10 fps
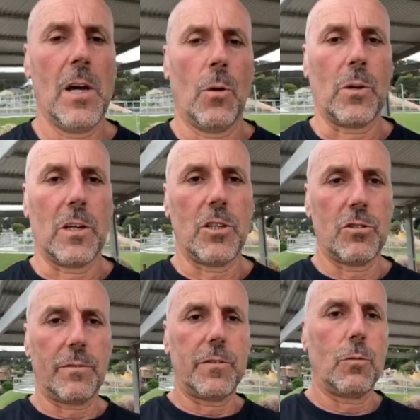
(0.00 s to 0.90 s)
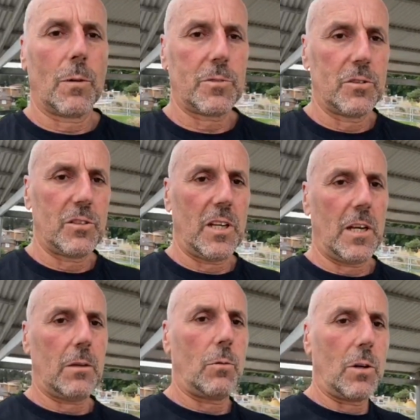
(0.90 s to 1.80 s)
We're going to use a few options
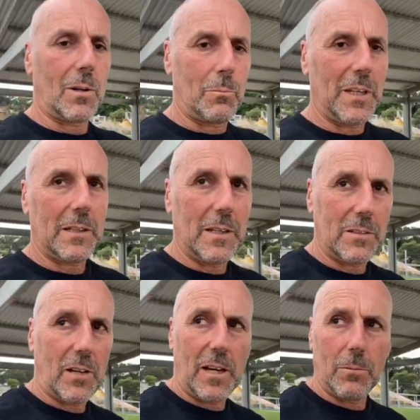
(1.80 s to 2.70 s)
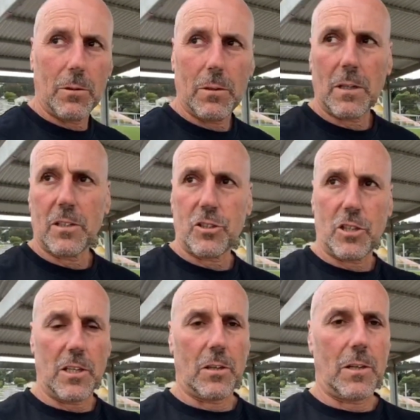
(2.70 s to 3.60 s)
here. We've got a picnic table. I'm going to show
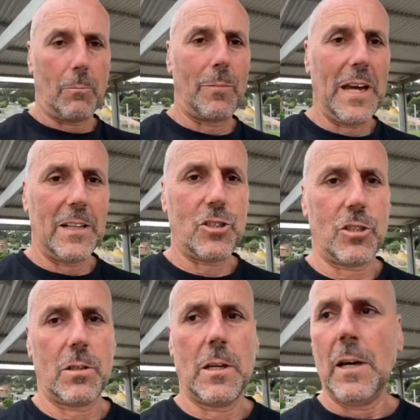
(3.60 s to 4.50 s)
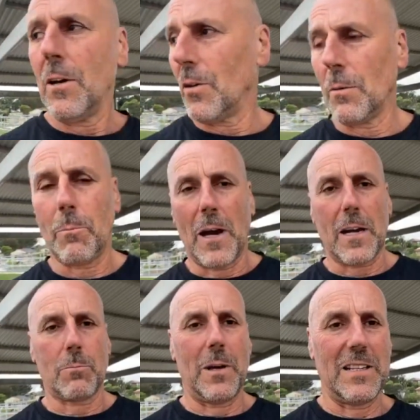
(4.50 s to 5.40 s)
you on a bench, on a
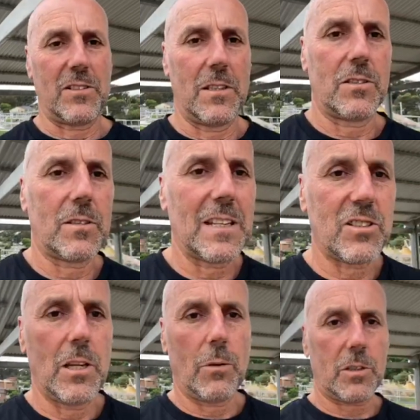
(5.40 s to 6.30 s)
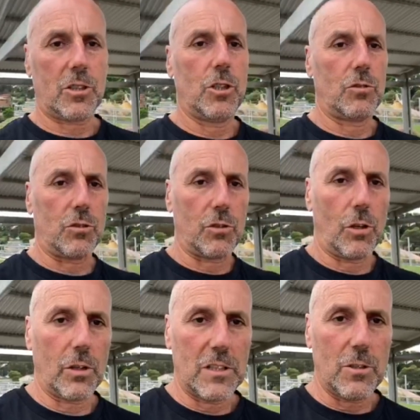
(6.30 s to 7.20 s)
park bench. There's no excuse as
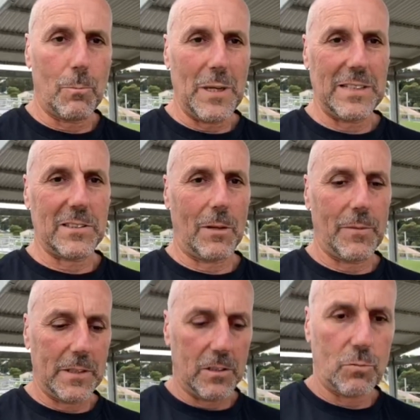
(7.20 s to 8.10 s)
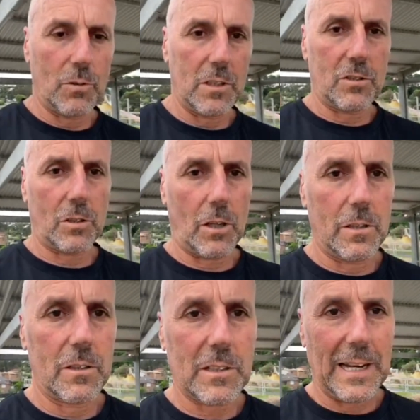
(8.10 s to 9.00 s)
long as you pick something that's really solid
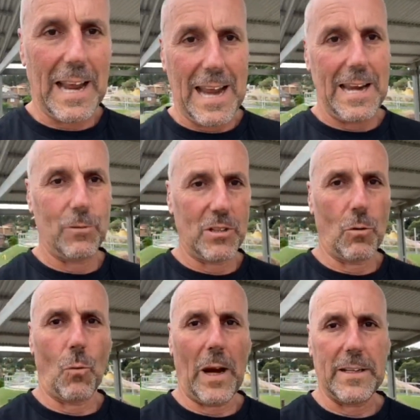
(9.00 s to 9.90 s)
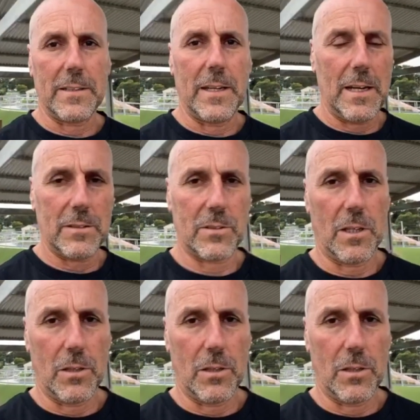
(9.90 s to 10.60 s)
and is going to handle your weight. Yeah, so